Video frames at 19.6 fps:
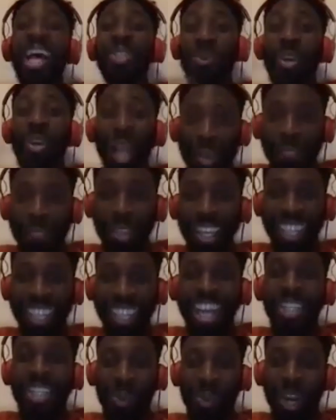that's right. what I mean.
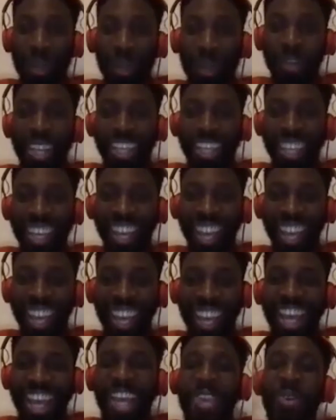That's what I mean.
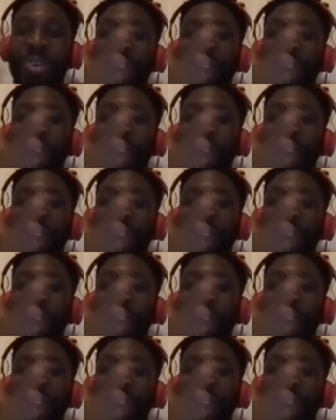Yeah. You